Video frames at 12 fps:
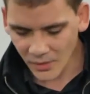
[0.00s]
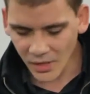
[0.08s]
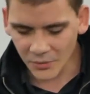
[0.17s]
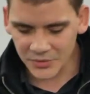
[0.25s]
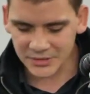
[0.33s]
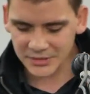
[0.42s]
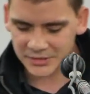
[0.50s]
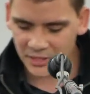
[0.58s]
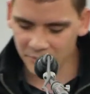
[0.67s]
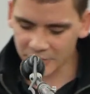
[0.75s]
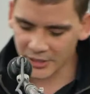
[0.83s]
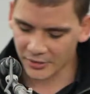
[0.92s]
I was in
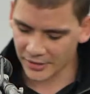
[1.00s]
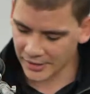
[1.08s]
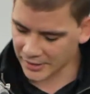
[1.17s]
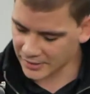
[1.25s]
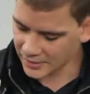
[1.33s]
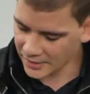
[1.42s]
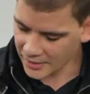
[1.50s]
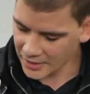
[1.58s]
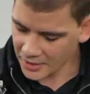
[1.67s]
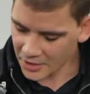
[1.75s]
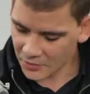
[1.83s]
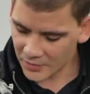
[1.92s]
seminary and
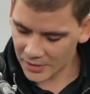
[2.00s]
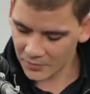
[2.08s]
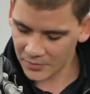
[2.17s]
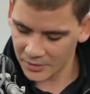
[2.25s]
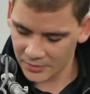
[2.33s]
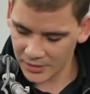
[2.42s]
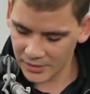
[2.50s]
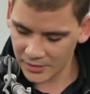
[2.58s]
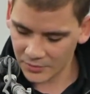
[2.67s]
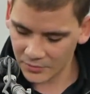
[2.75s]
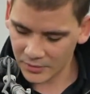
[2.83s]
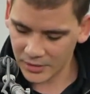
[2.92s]
we, we, we
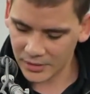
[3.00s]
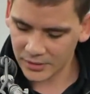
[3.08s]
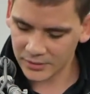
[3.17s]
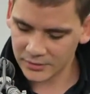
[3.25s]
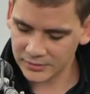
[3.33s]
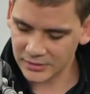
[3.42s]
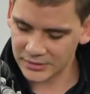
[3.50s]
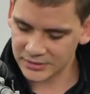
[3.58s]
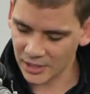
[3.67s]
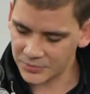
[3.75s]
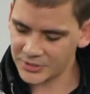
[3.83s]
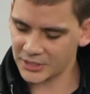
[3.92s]
were, the
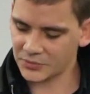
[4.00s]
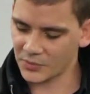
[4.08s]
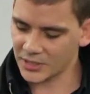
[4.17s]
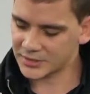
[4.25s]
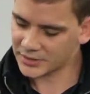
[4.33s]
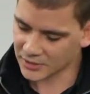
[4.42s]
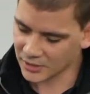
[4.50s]
subject was the